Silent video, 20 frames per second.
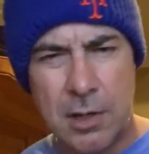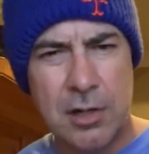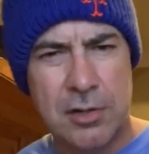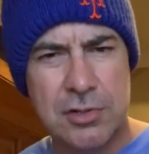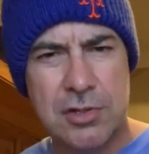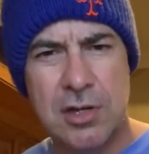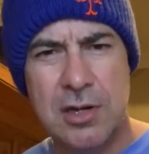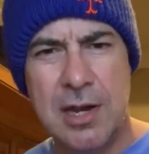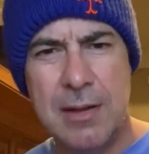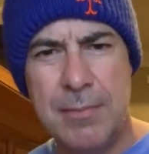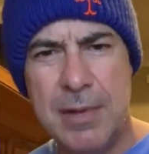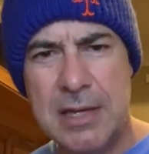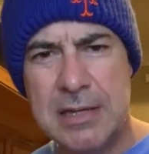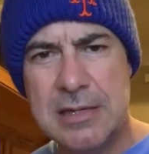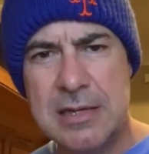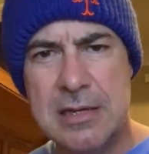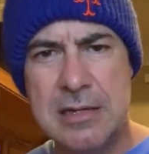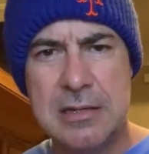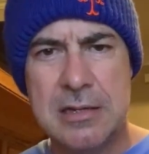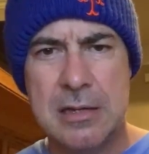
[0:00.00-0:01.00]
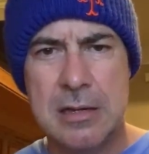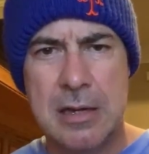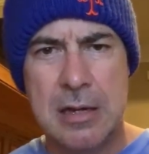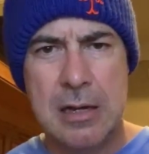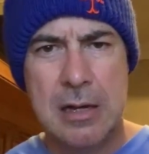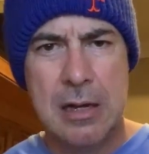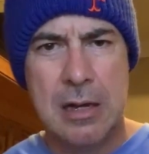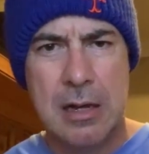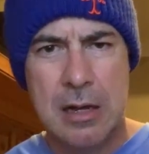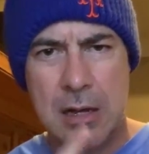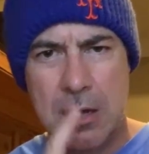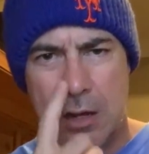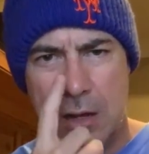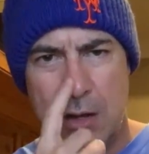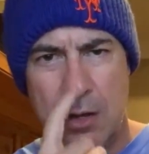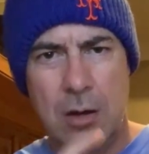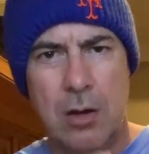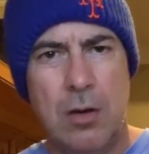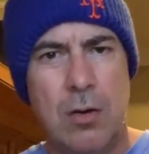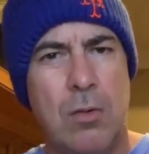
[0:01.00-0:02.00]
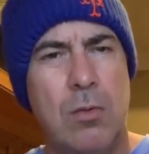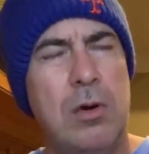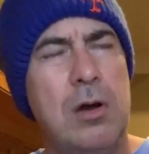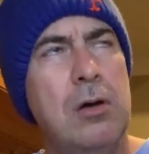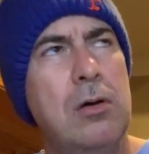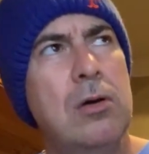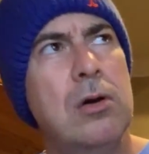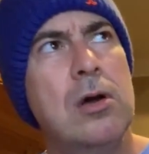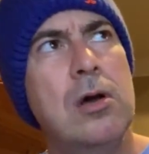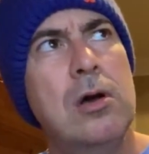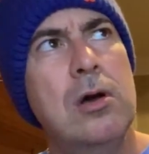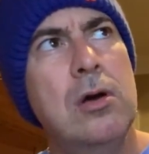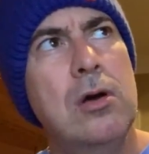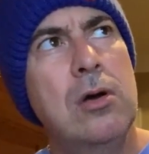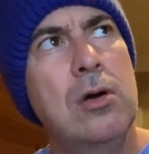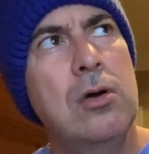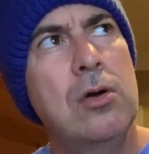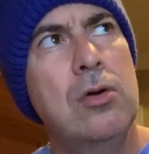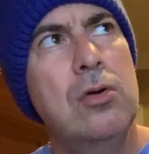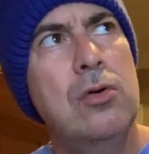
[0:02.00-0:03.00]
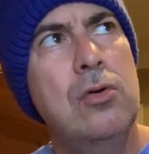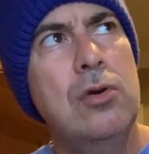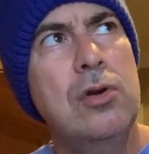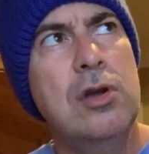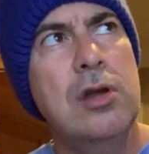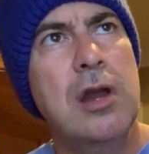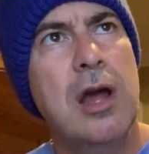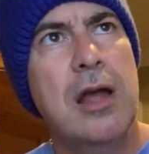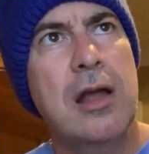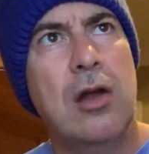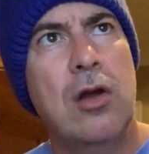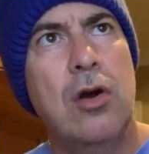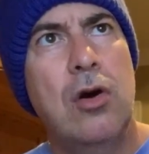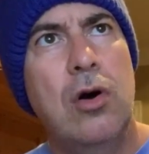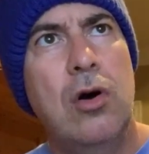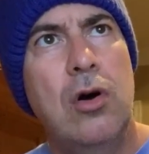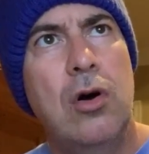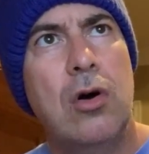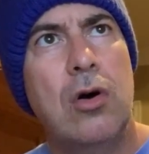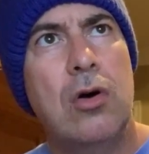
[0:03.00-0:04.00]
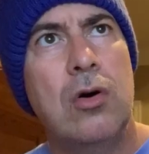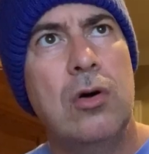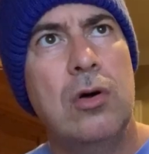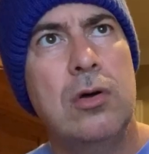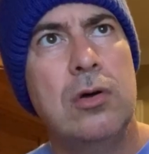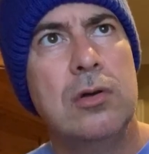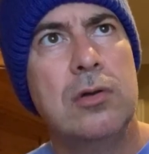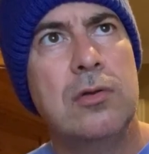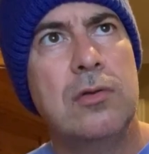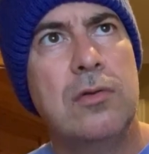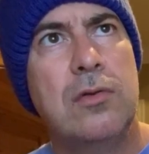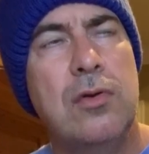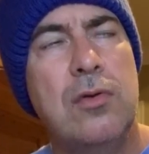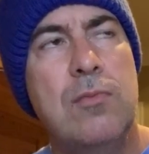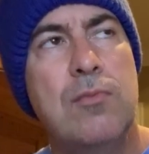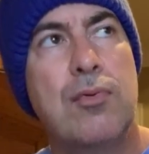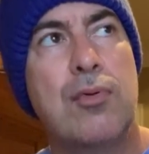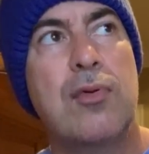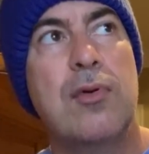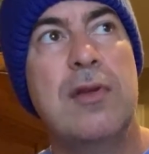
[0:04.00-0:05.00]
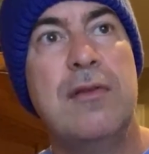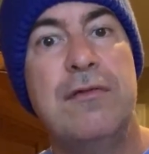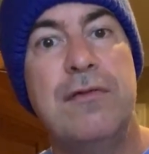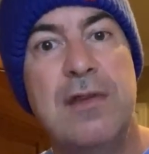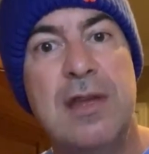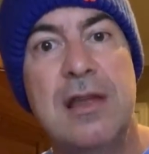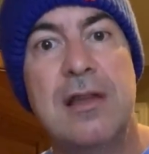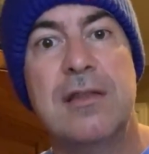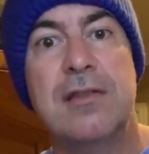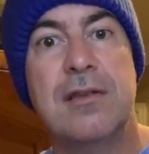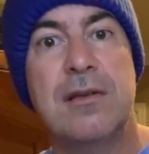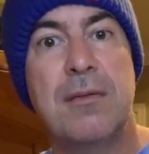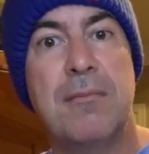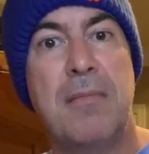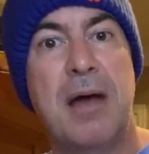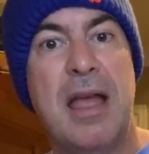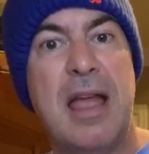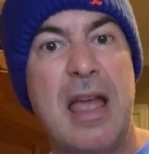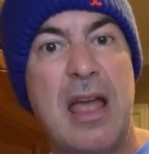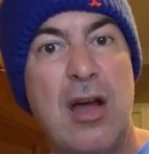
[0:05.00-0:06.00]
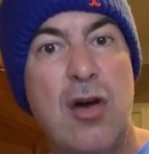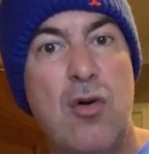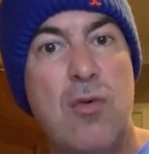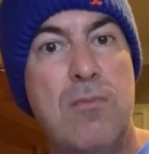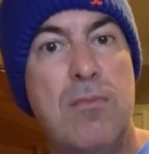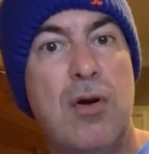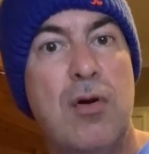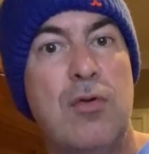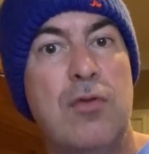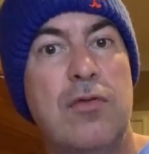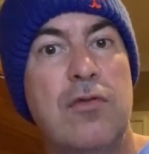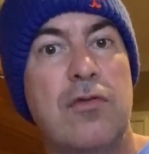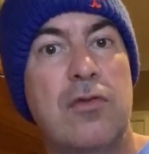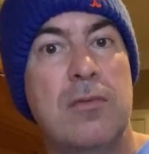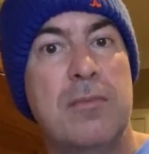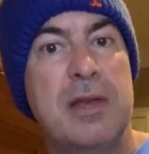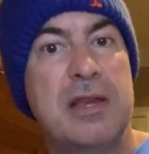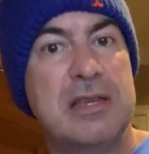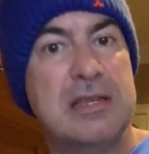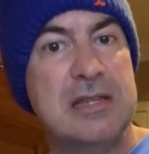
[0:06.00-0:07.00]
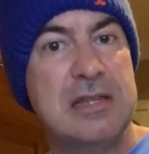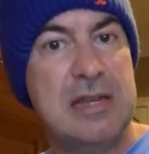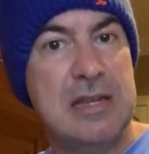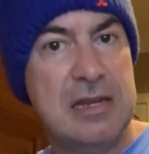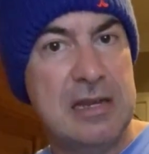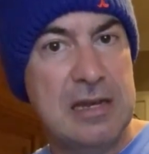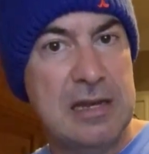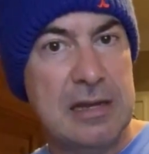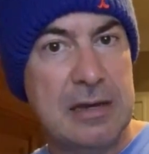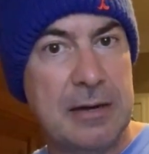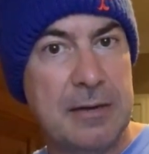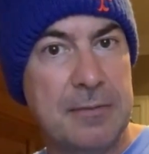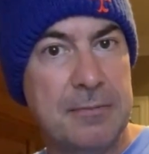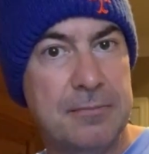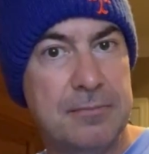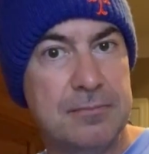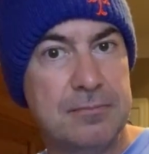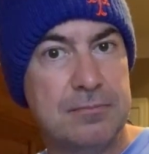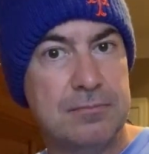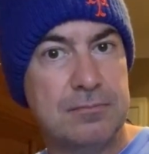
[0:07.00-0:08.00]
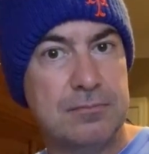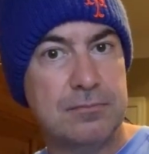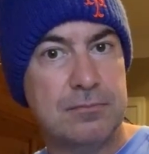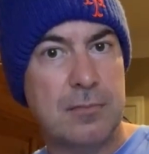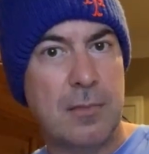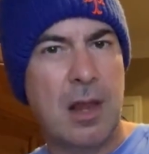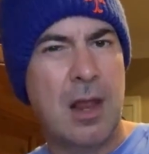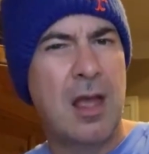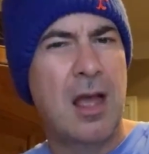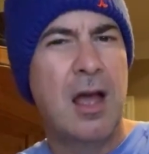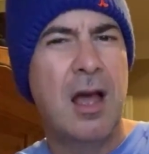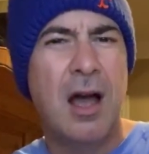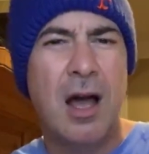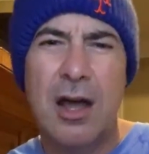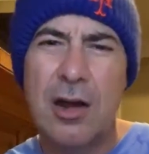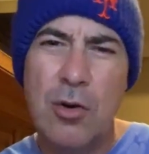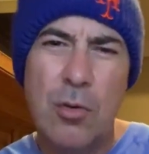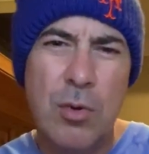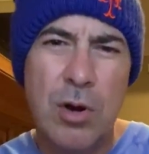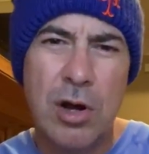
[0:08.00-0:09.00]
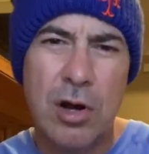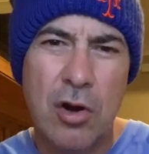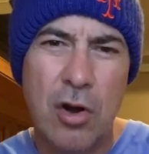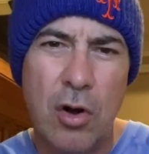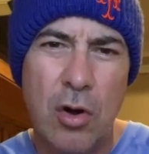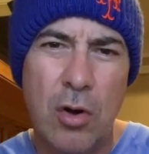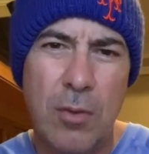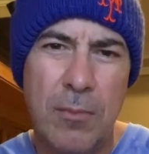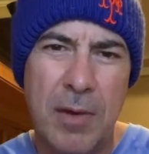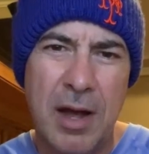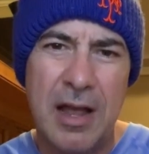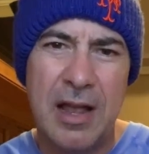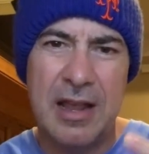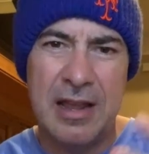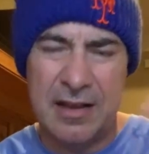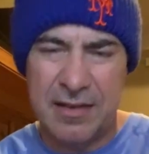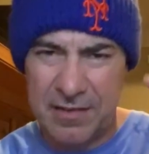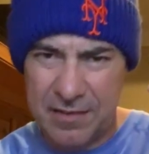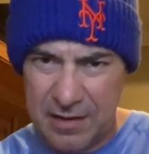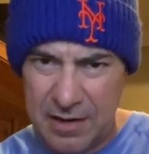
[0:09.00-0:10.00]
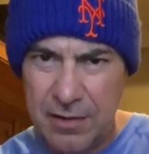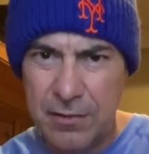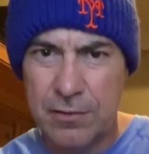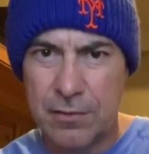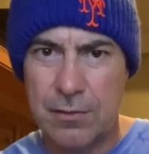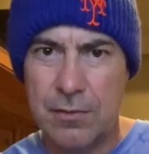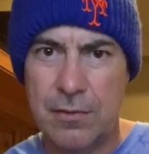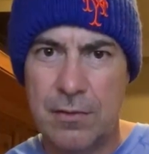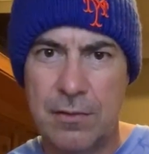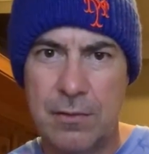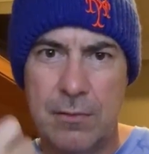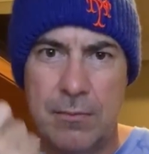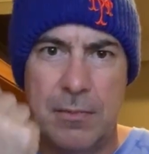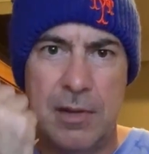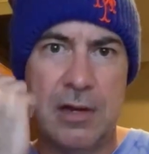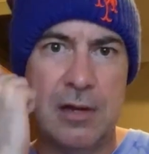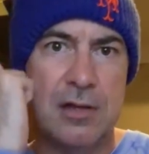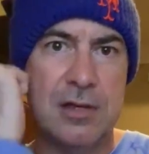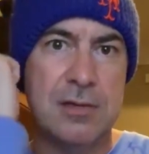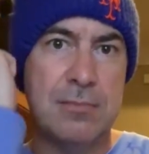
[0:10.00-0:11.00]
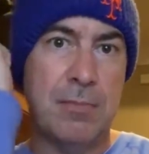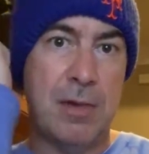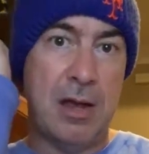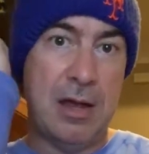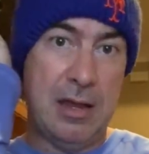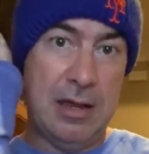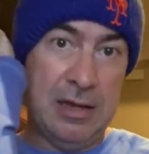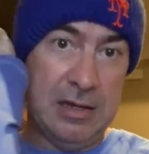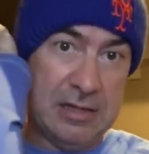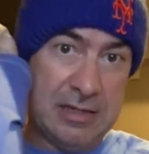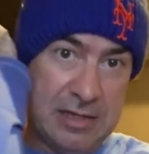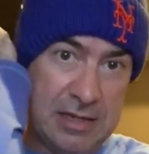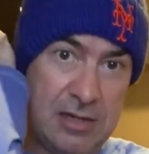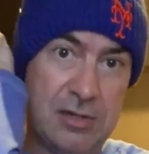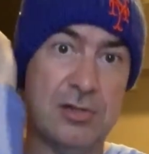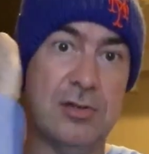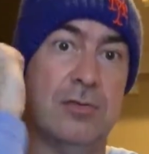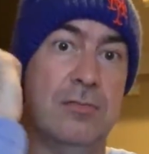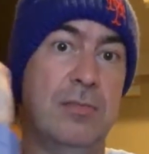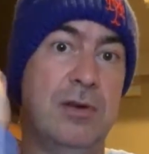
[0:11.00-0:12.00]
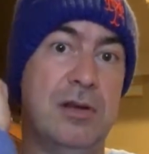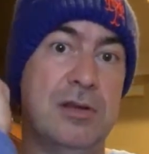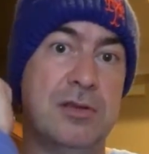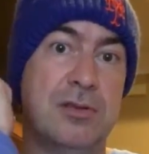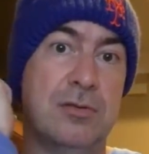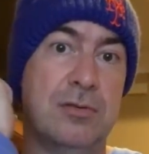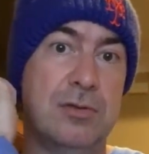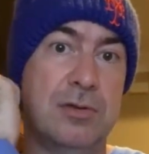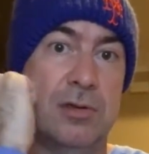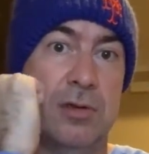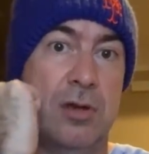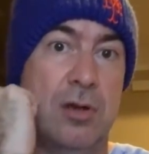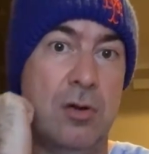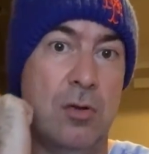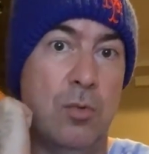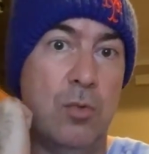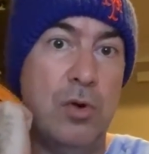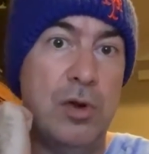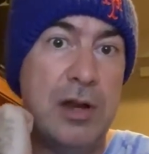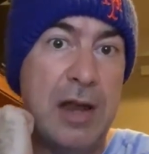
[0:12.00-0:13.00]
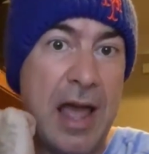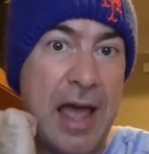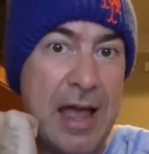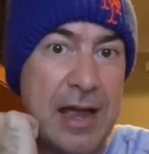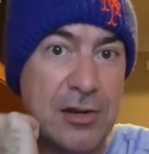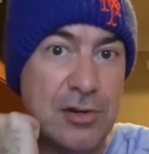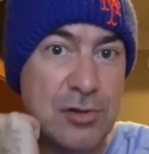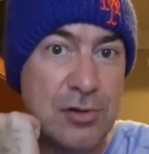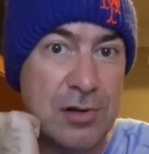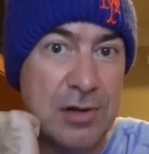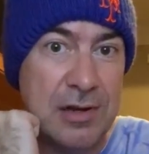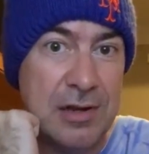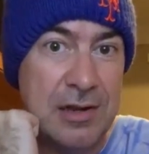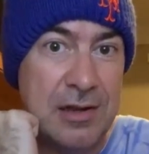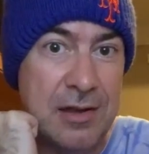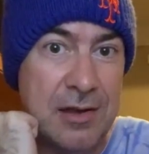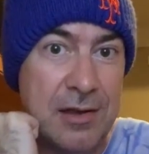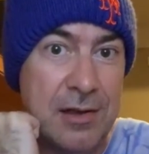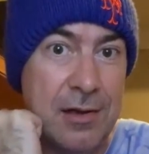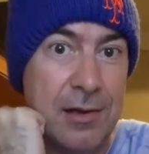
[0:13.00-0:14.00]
Shouldn't that make sense? Well, who could I call to prevent my elbows from extending? I don't want to call my extensors because my extensor muscles would actually